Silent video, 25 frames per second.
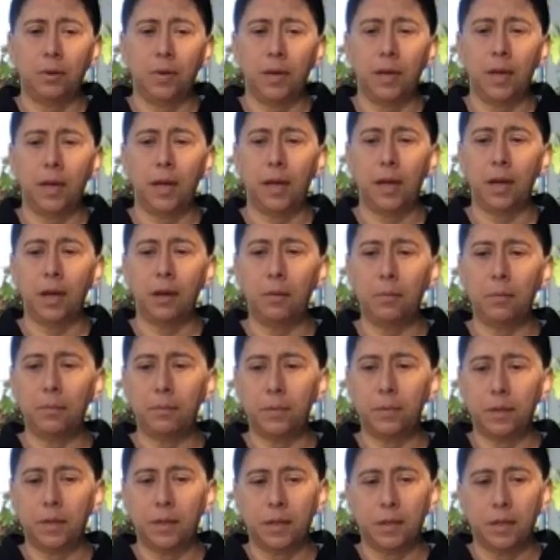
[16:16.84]

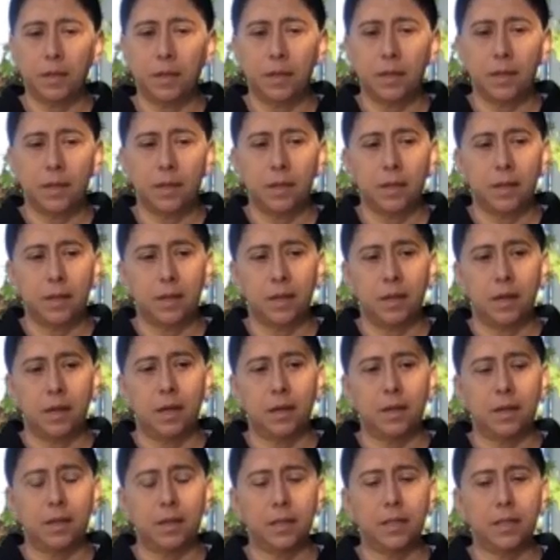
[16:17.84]
help
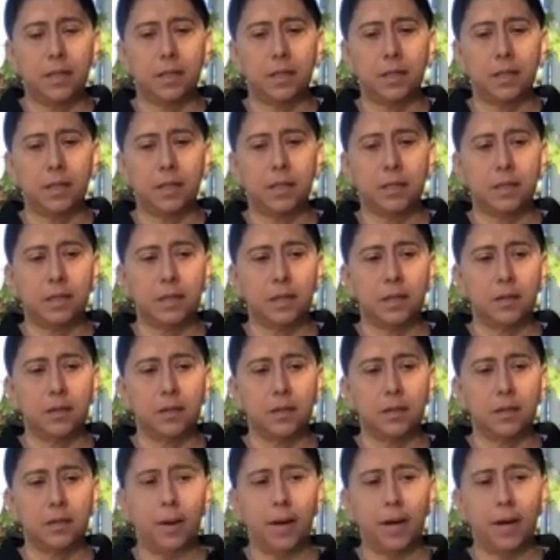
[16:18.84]
the system in your
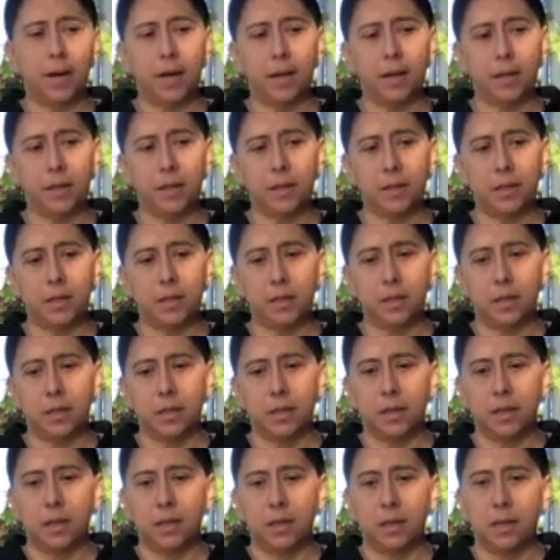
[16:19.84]
body
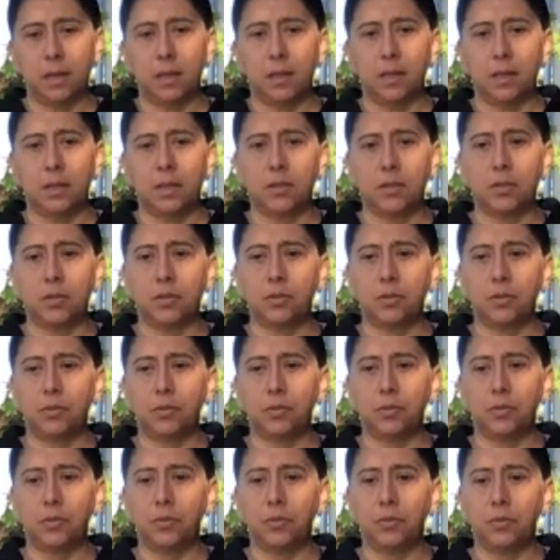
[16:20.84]

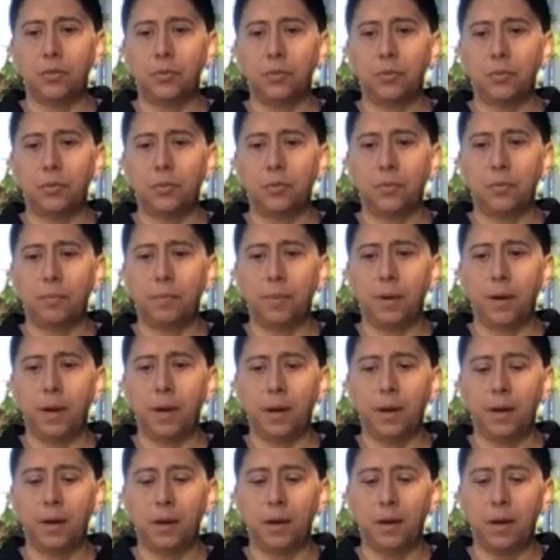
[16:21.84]
to
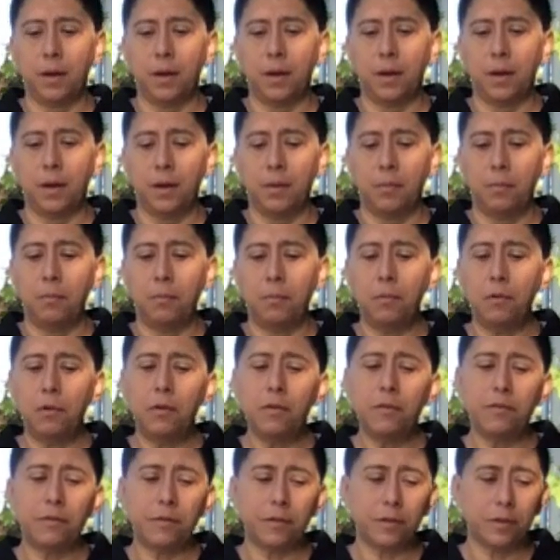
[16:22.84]

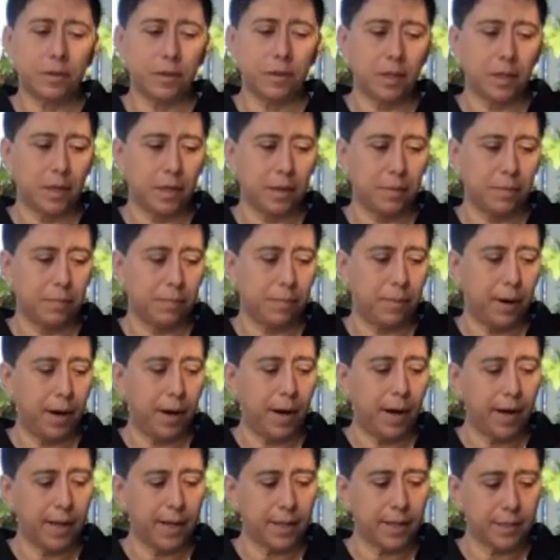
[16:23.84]
move from the
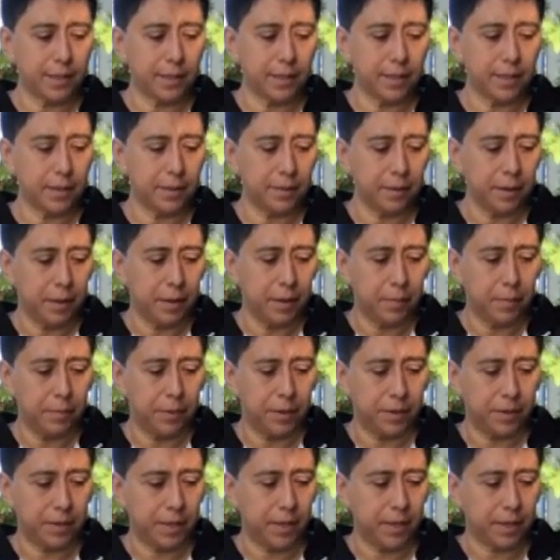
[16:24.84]

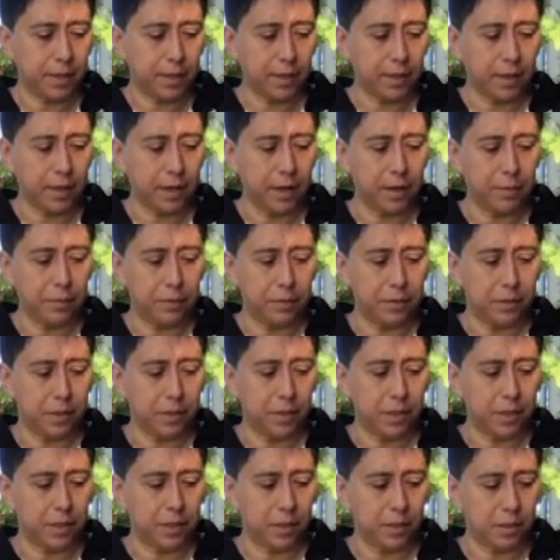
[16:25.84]
parasympathetic nervous
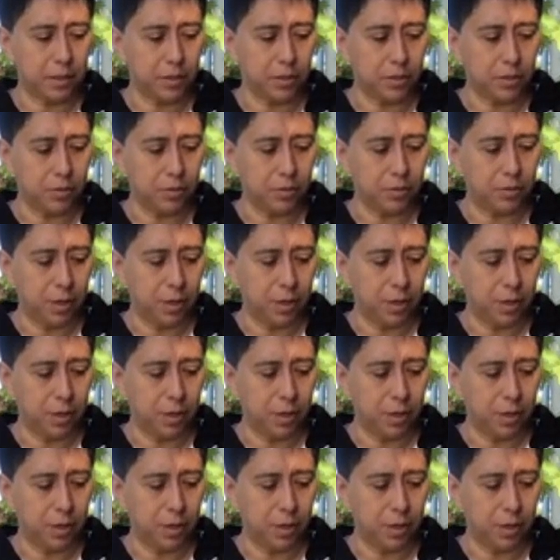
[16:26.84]
system to